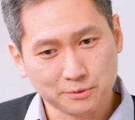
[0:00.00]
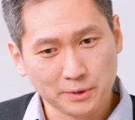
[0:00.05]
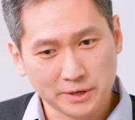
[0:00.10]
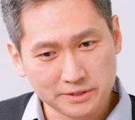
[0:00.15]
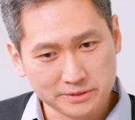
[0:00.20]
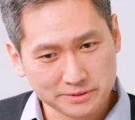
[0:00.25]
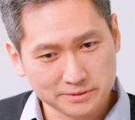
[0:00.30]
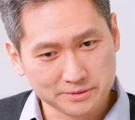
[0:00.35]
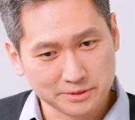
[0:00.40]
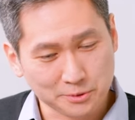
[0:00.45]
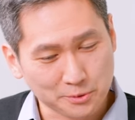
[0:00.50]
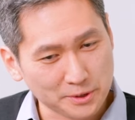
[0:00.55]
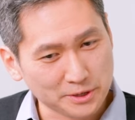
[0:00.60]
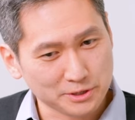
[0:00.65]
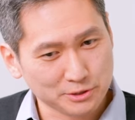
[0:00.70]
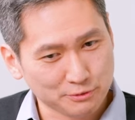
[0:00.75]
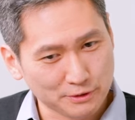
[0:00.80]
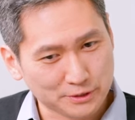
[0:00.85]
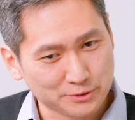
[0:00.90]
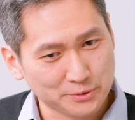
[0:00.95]

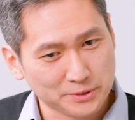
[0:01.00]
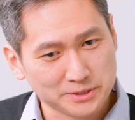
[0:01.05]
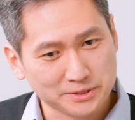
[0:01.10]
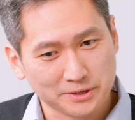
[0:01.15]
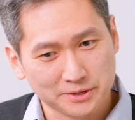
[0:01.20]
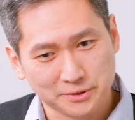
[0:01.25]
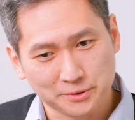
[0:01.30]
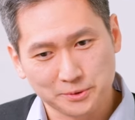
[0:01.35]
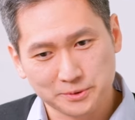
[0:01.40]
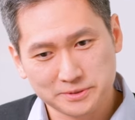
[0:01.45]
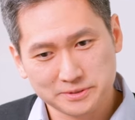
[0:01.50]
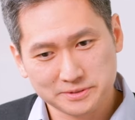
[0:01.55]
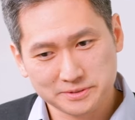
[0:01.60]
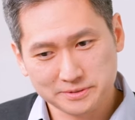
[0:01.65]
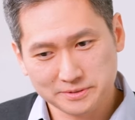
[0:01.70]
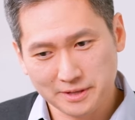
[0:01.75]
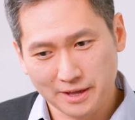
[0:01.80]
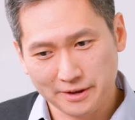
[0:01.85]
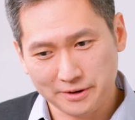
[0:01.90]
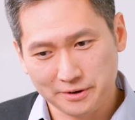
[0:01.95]
greatest victories are those
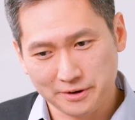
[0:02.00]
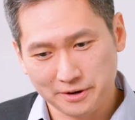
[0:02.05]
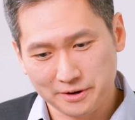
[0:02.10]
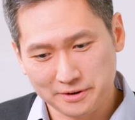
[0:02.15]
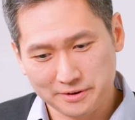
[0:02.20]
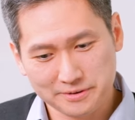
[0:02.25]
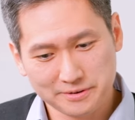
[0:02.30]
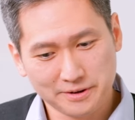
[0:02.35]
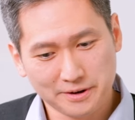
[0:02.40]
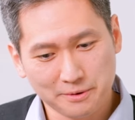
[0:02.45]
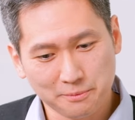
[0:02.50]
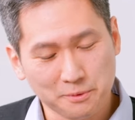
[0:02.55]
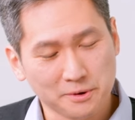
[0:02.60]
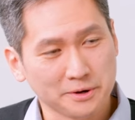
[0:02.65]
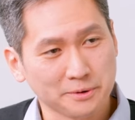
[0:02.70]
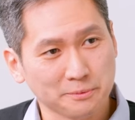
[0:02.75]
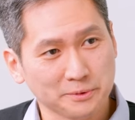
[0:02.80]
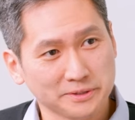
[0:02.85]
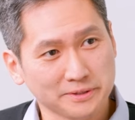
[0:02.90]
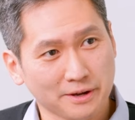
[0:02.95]
that are
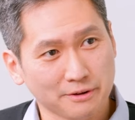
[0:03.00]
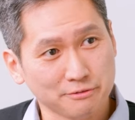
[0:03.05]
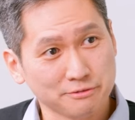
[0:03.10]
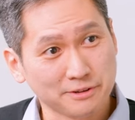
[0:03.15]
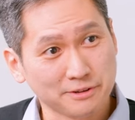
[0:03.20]
won without